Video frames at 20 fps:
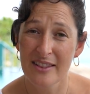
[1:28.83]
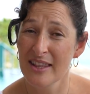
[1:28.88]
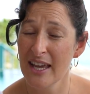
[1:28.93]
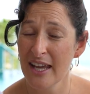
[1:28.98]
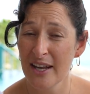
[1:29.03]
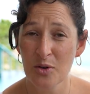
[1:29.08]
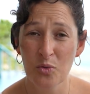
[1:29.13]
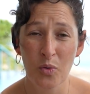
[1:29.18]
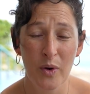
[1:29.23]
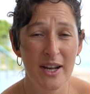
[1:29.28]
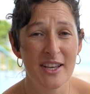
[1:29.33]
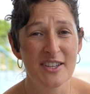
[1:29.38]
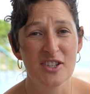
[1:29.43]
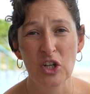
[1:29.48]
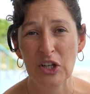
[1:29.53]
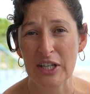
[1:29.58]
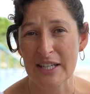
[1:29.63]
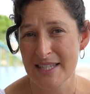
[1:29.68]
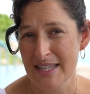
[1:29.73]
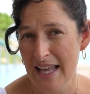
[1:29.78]
then when I
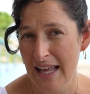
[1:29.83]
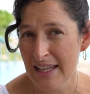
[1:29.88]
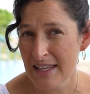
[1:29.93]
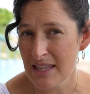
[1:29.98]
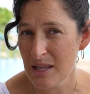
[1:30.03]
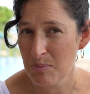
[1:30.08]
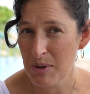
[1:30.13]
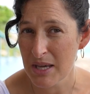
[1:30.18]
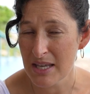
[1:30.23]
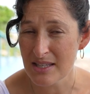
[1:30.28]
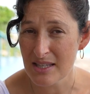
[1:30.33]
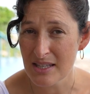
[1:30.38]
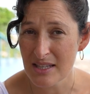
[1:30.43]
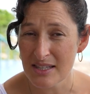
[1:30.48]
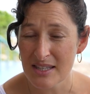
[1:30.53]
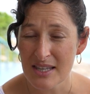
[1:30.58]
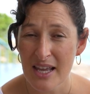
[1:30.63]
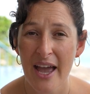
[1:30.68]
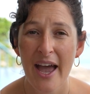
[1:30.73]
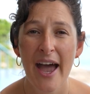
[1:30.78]
started selling the
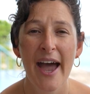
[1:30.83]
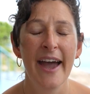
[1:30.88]
pieces,